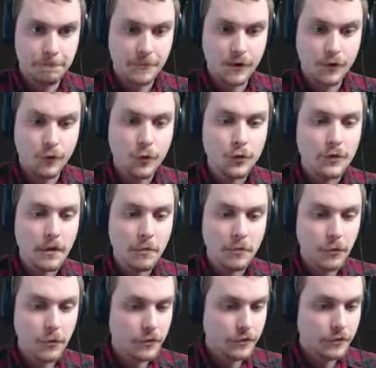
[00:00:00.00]
first time
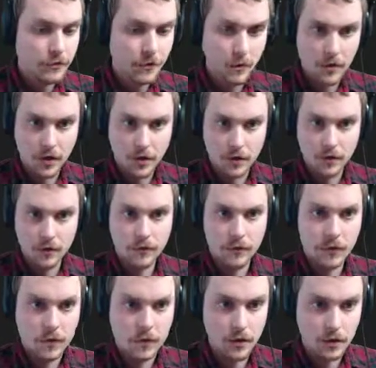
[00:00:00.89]
through this, I'm not going to
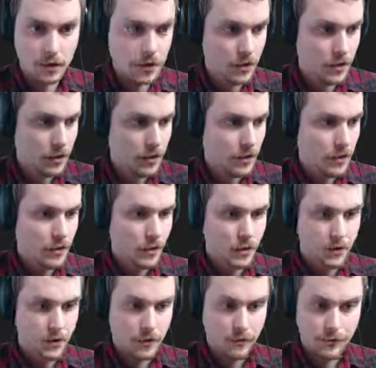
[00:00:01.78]
use the
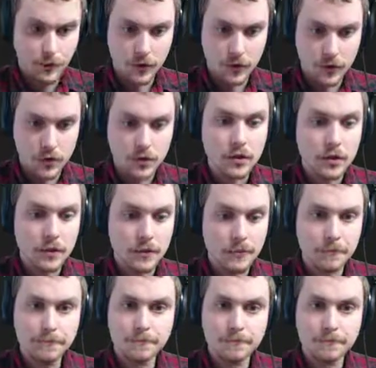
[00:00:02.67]
the function.